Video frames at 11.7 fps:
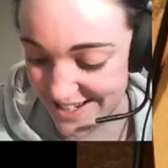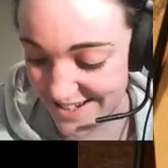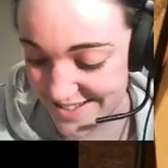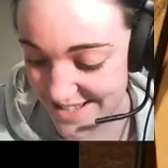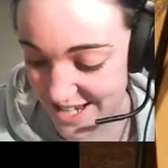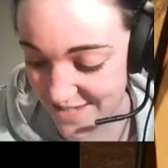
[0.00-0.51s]
I
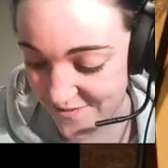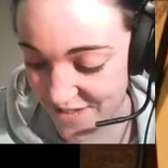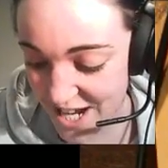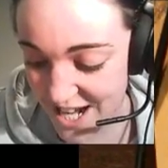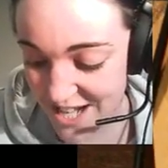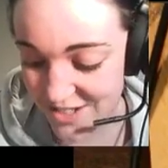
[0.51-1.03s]
was like,
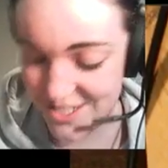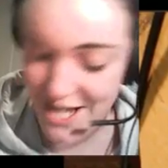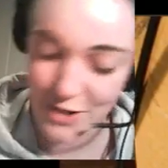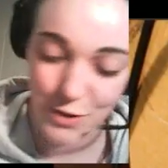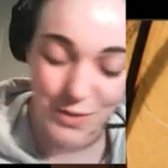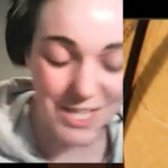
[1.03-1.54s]
fine, I'll
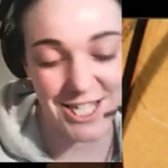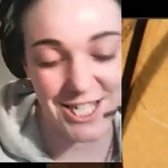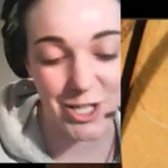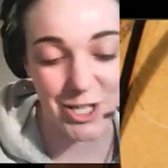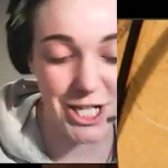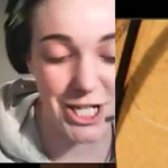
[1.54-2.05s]
download this and
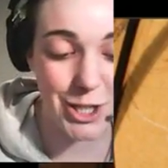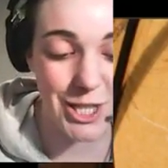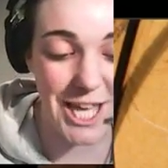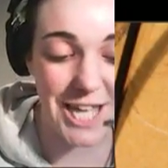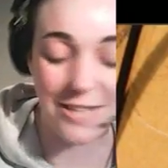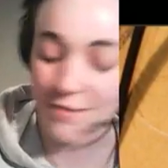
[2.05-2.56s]
I'll download
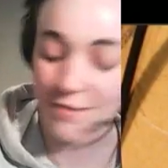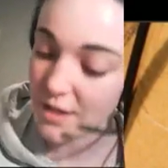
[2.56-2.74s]
that, and